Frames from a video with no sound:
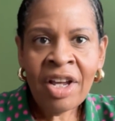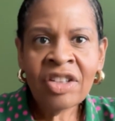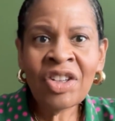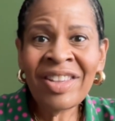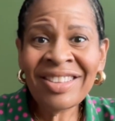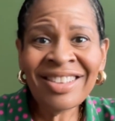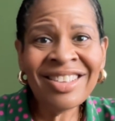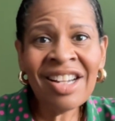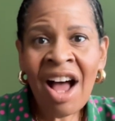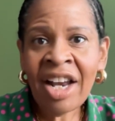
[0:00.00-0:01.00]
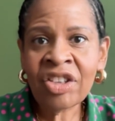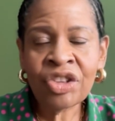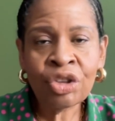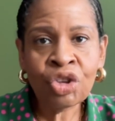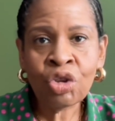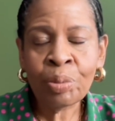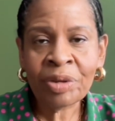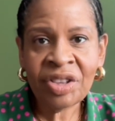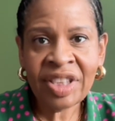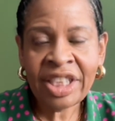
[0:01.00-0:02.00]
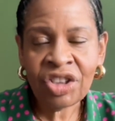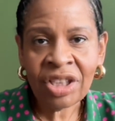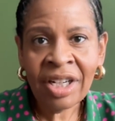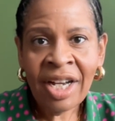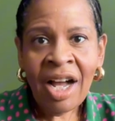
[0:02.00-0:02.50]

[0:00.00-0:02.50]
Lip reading: So this is not a surgical procedure.